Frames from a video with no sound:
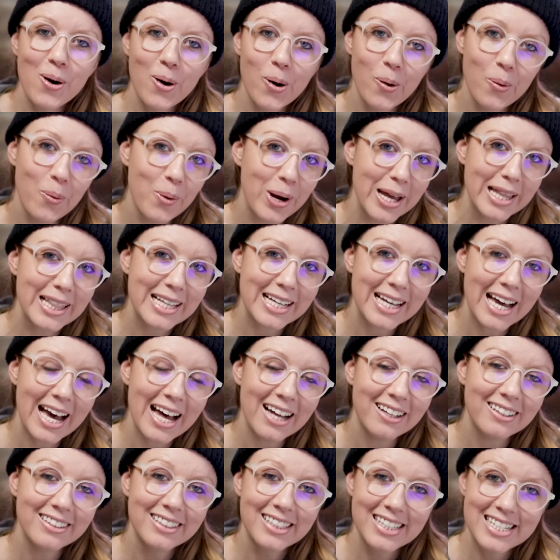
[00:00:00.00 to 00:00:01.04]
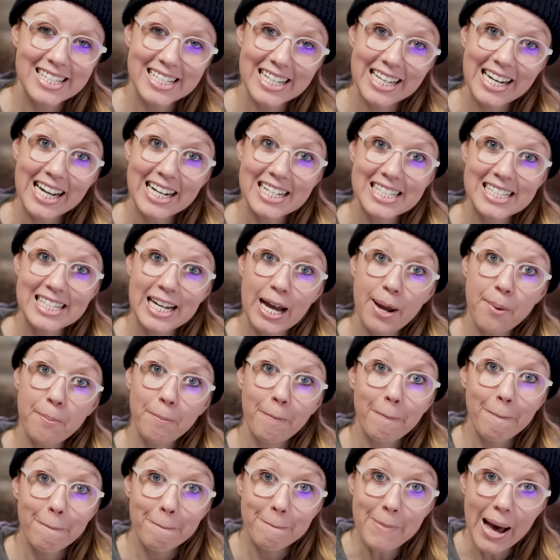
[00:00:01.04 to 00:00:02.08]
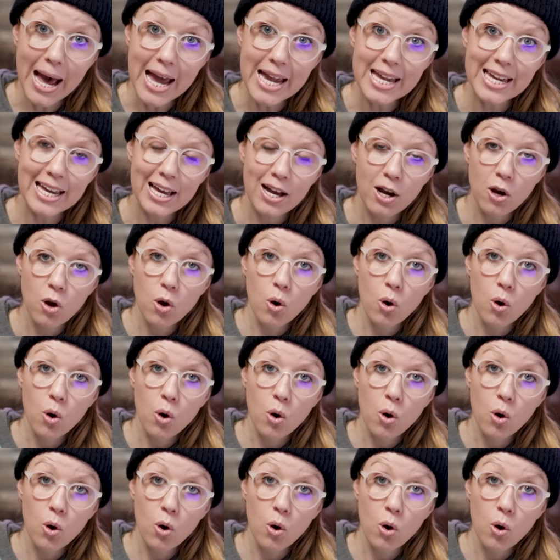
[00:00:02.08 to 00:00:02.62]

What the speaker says: with Gal. See you next time. Bye.